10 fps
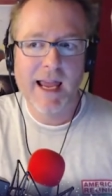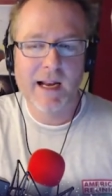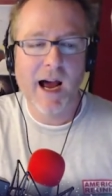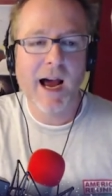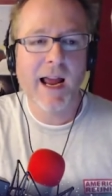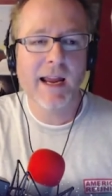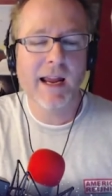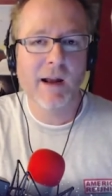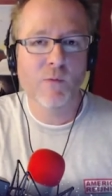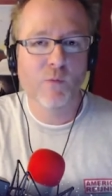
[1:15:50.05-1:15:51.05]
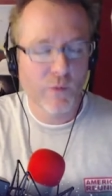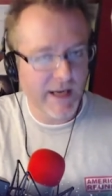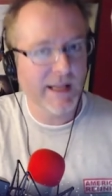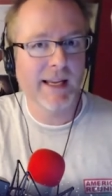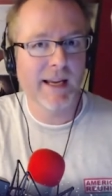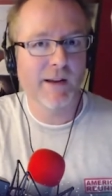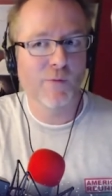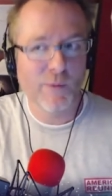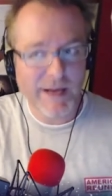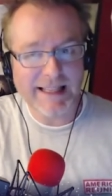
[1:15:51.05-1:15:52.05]
And I uh, really,
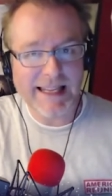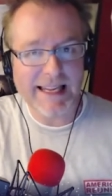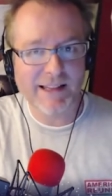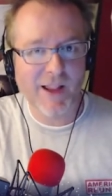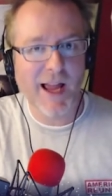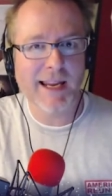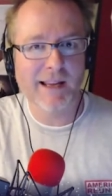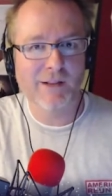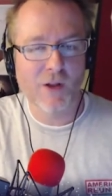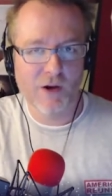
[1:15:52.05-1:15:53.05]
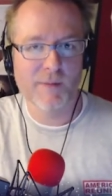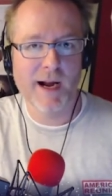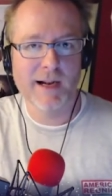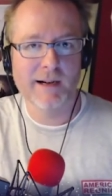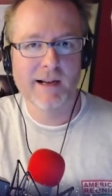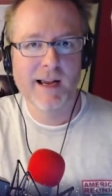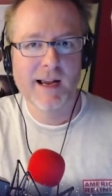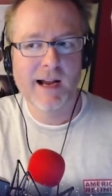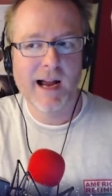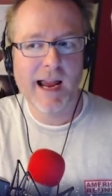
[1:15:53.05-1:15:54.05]
really like Longmire.
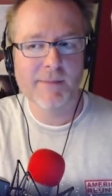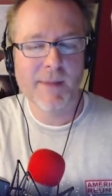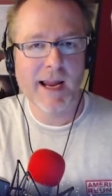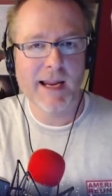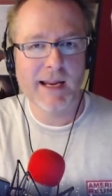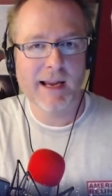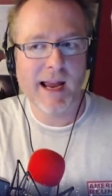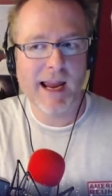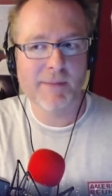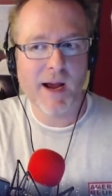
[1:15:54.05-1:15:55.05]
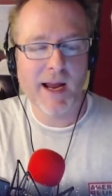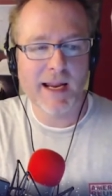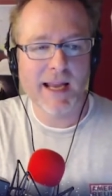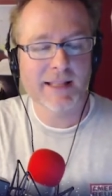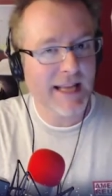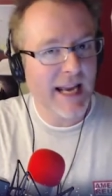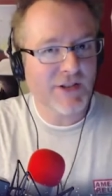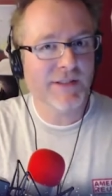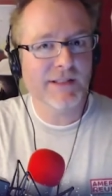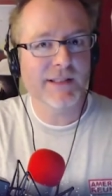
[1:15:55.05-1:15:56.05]
I had my I had my
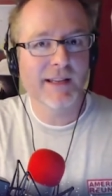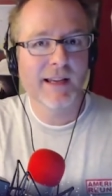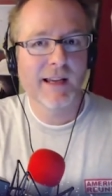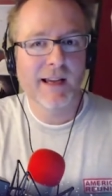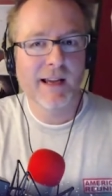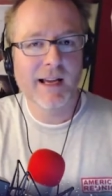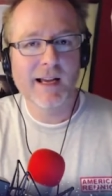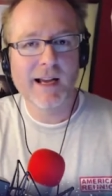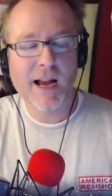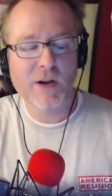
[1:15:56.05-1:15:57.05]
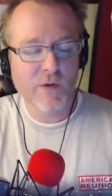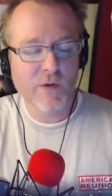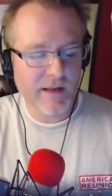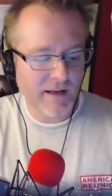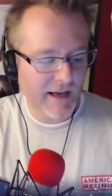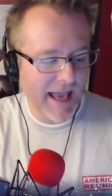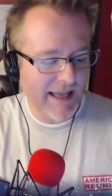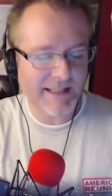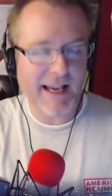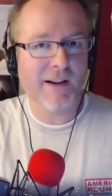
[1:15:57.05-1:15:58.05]
hesitations. Uh, I knew that uh,
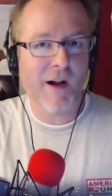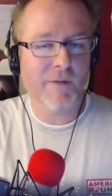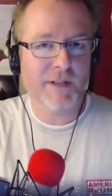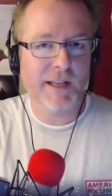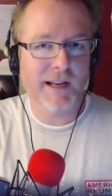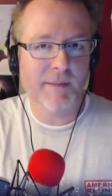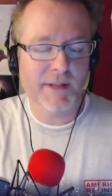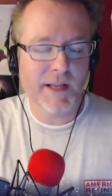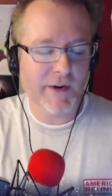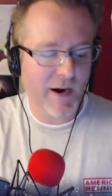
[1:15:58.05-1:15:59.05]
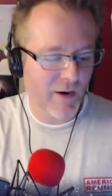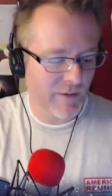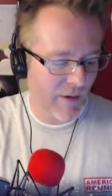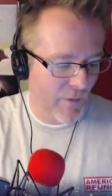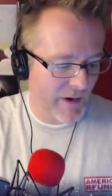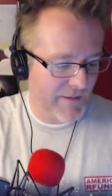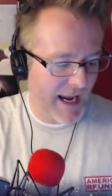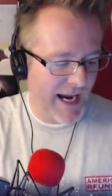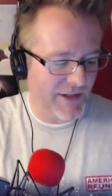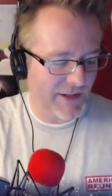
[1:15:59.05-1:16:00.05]
Katee Sackhoff was in it, but then when I heard that one of
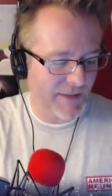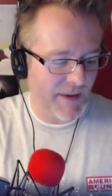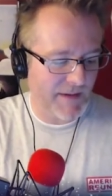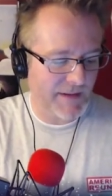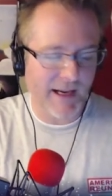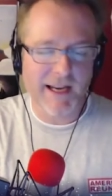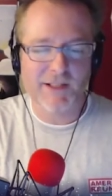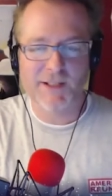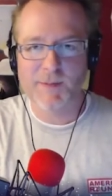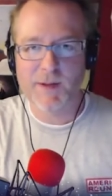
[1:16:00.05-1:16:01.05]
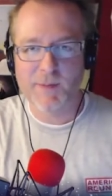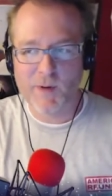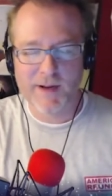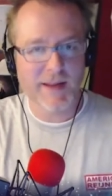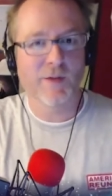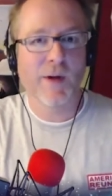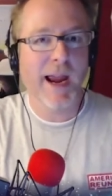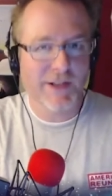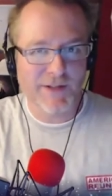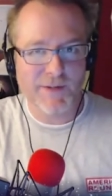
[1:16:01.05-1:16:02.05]
the Agent Smiths, not Agent Smith, but one of the other
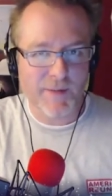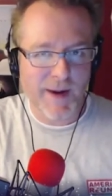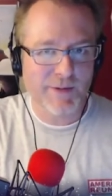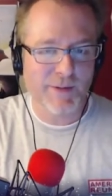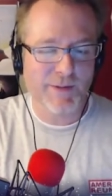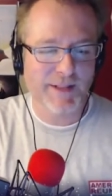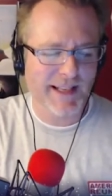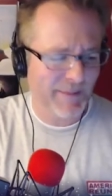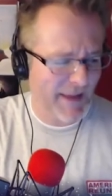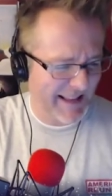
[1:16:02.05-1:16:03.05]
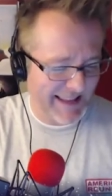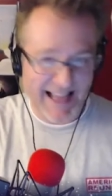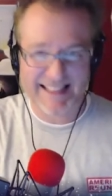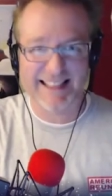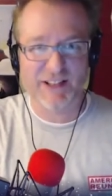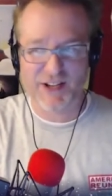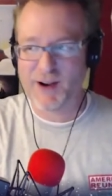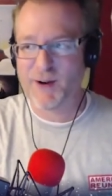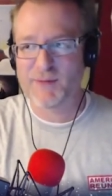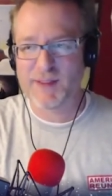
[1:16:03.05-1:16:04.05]
agents from the Matrix was in it, I'm like, that's the
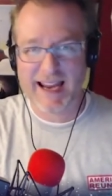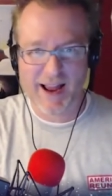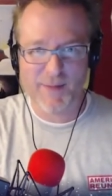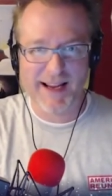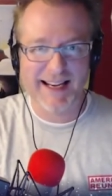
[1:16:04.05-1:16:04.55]
sheriff. Like, how am